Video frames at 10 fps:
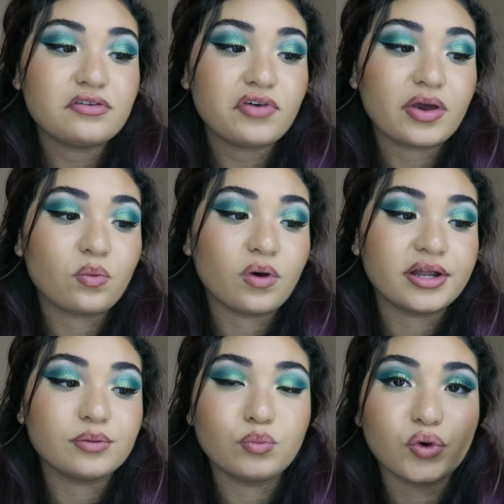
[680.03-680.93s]
if I
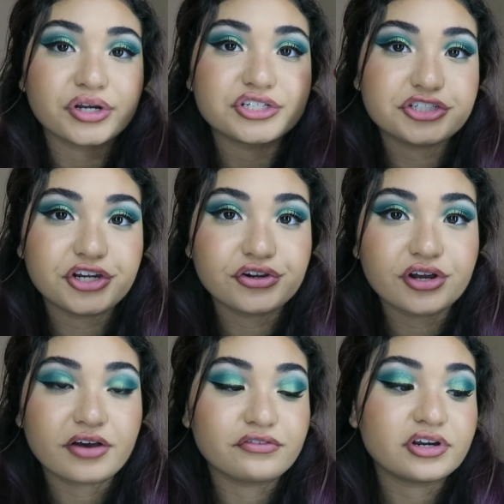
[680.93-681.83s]
want more sheer
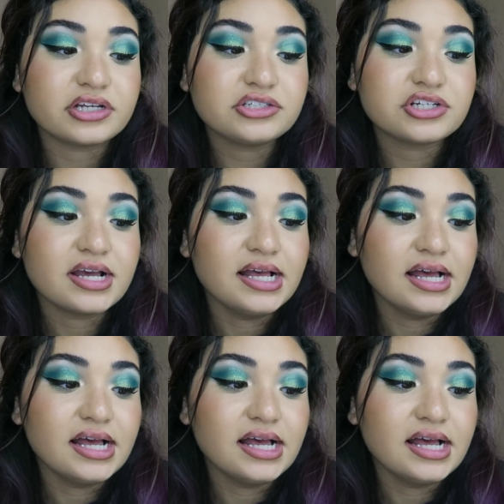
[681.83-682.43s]
coverage,